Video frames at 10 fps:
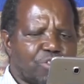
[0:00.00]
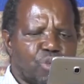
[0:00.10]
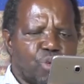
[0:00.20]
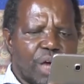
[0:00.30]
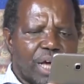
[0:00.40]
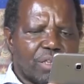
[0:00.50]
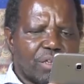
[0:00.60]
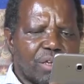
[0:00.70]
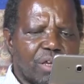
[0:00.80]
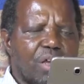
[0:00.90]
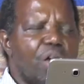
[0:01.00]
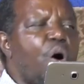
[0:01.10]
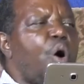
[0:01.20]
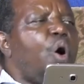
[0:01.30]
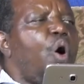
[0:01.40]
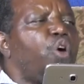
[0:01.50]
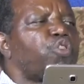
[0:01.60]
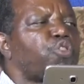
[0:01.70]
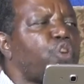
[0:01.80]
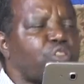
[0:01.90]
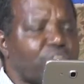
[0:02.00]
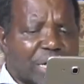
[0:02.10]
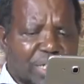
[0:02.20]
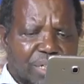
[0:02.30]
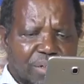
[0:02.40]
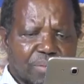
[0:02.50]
do that. "Or sorcery,